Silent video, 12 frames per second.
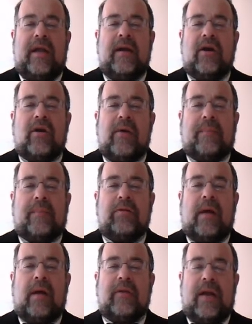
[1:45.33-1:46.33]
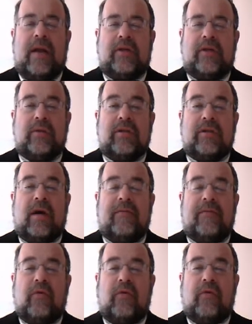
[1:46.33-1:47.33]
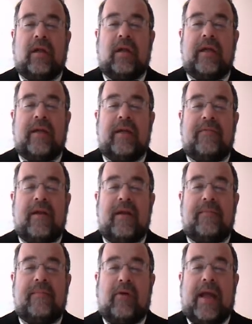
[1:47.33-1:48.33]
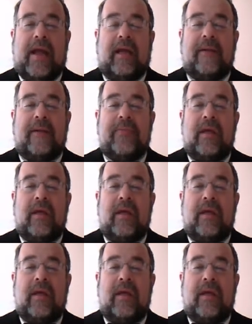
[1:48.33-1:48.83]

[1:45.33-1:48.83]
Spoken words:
incorrect plumb line which will fall and break.